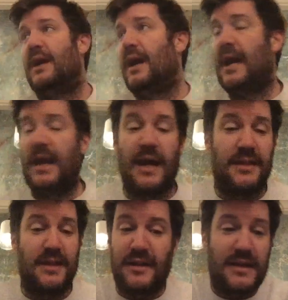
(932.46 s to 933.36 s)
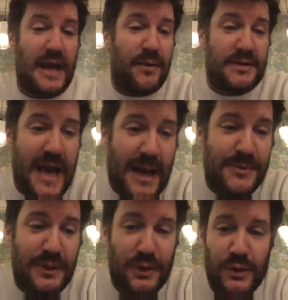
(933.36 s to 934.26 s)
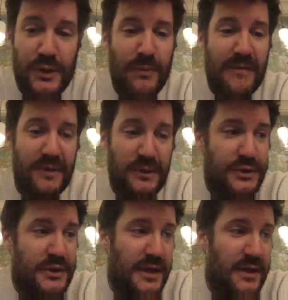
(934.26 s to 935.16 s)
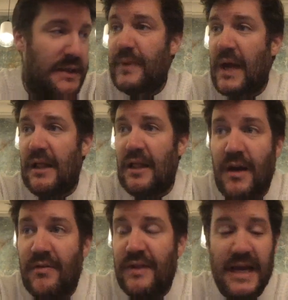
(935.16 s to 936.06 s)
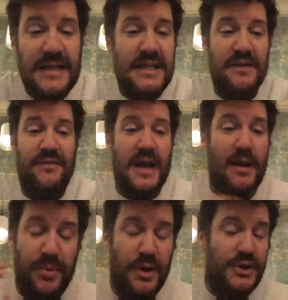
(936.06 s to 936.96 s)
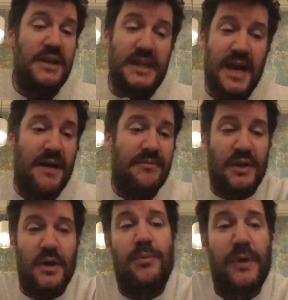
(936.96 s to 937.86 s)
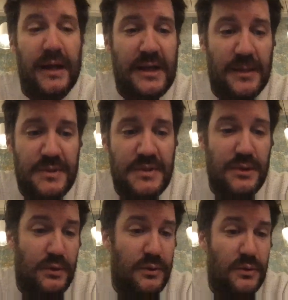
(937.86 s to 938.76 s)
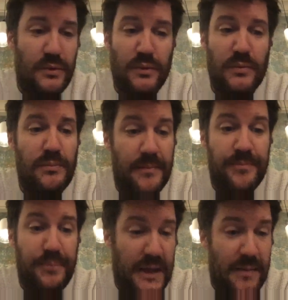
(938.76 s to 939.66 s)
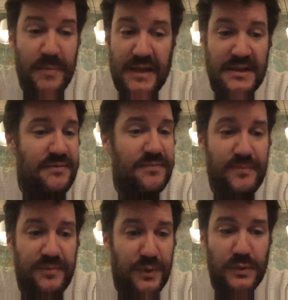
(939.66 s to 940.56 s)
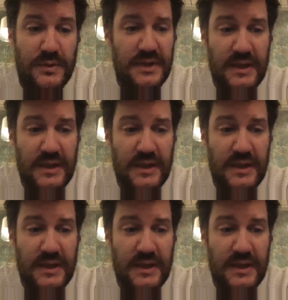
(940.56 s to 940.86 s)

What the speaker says: And I thought that was absolutely revolutionary. I love the idea of kind of pushing the envelope when it comes to plant-based foods.